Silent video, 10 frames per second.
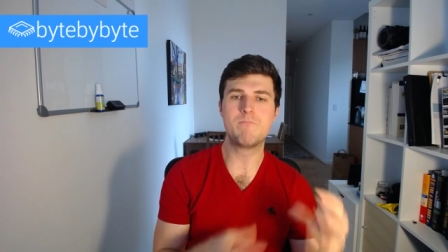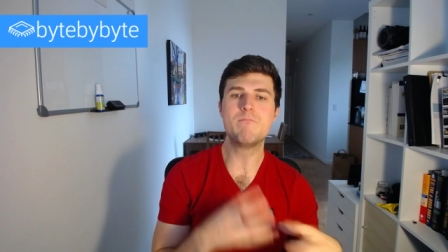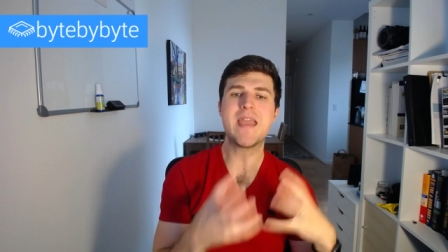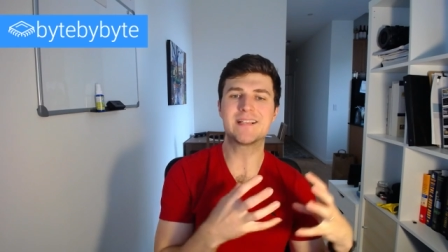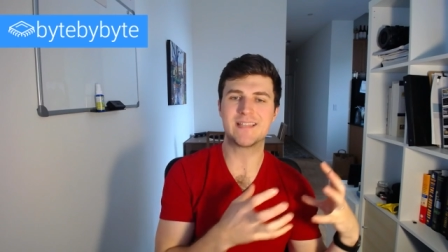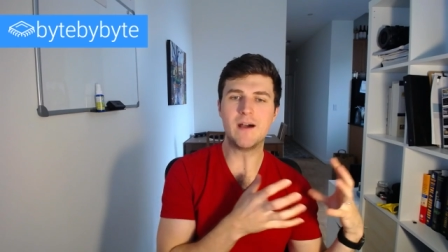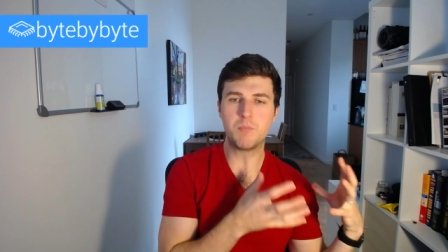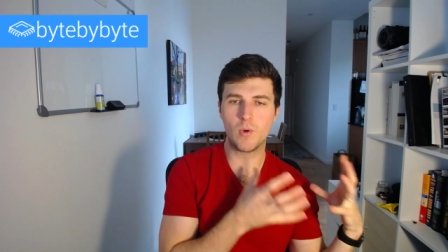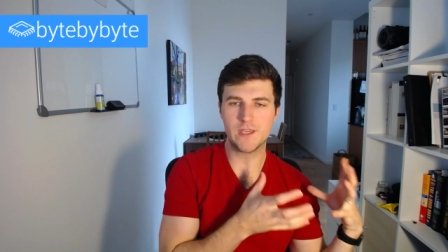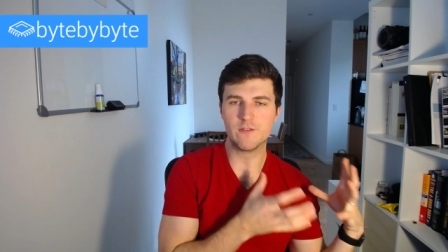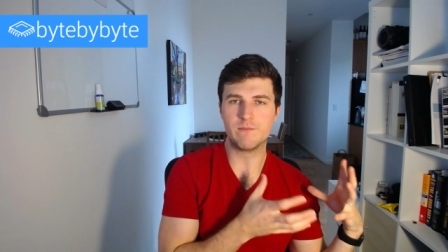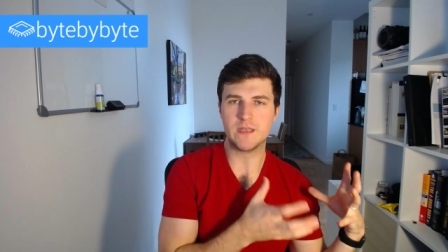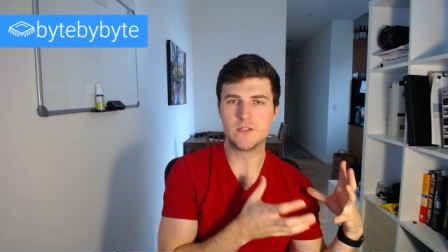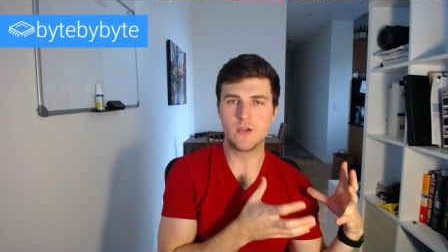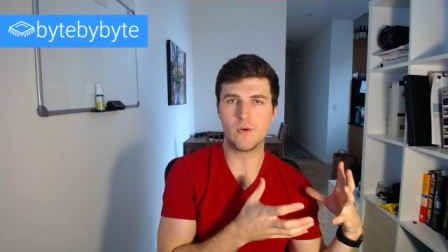makes up what you've
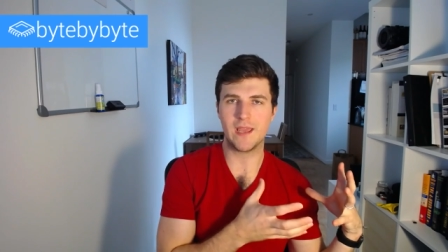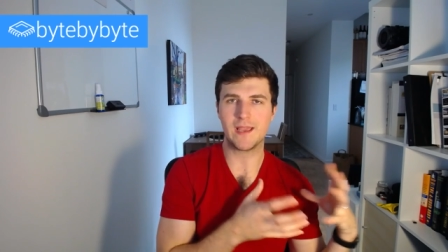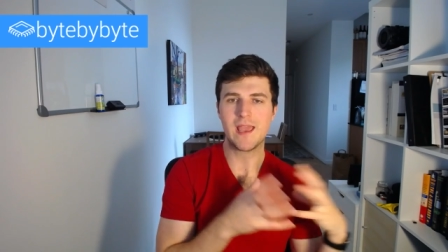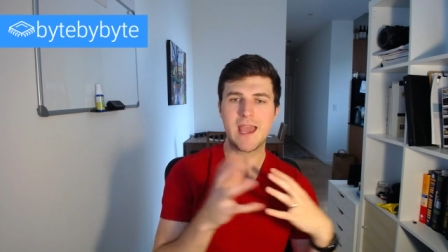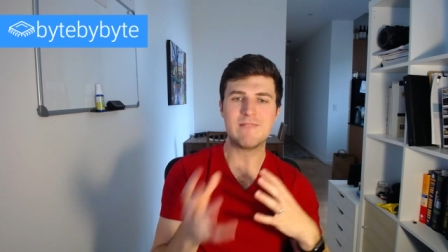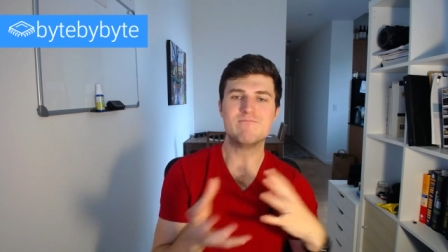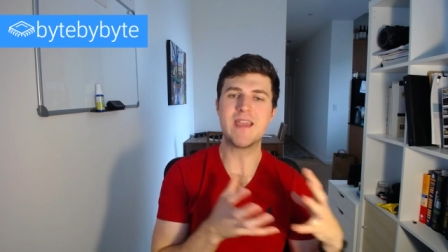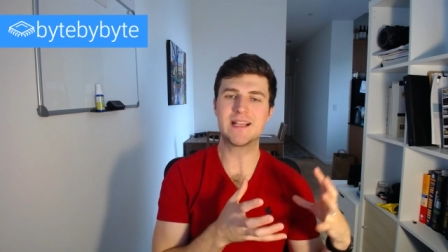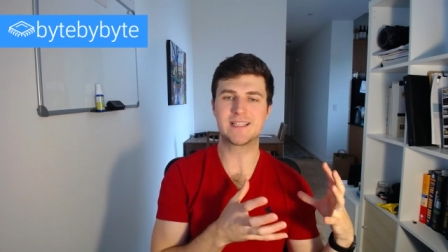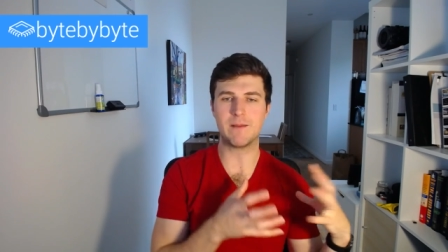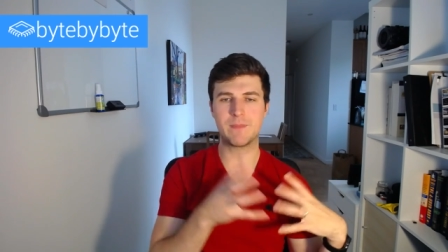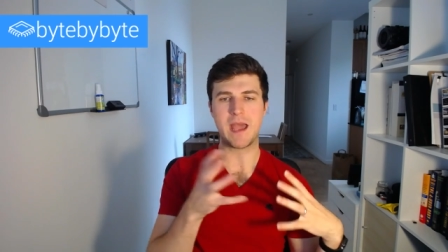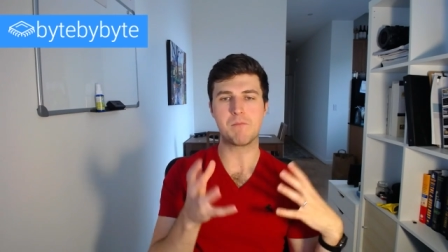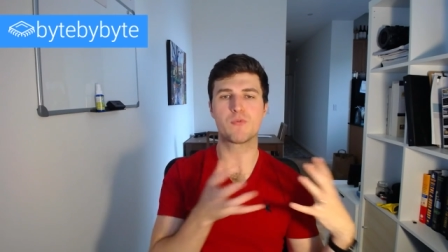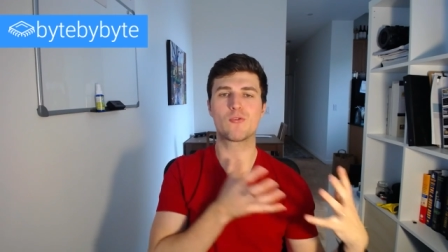been doing and makes up
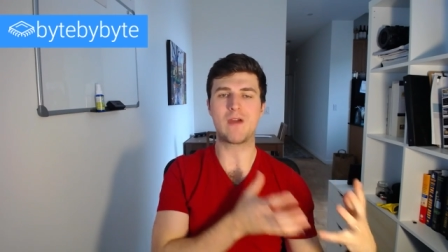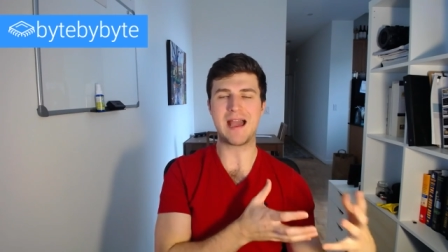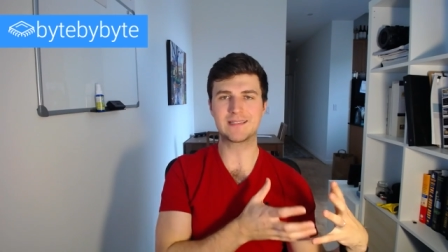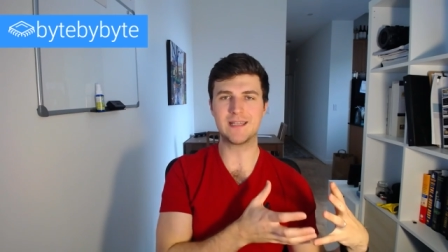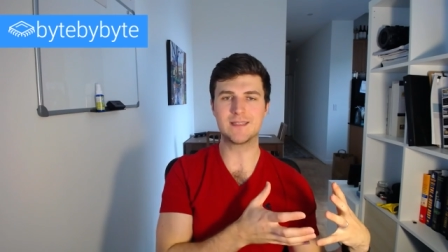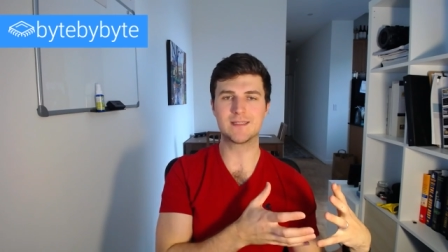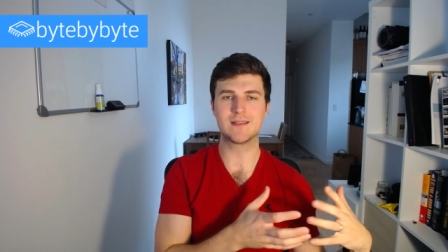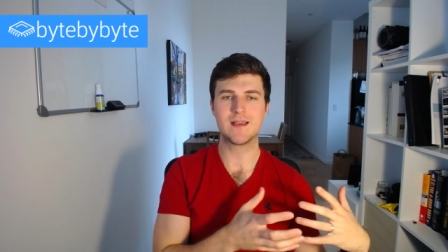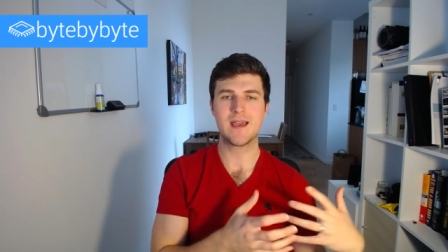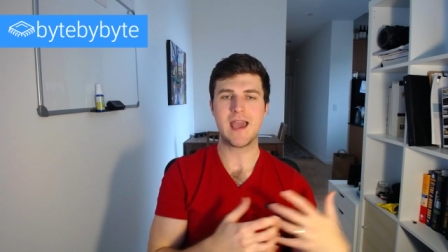that practice.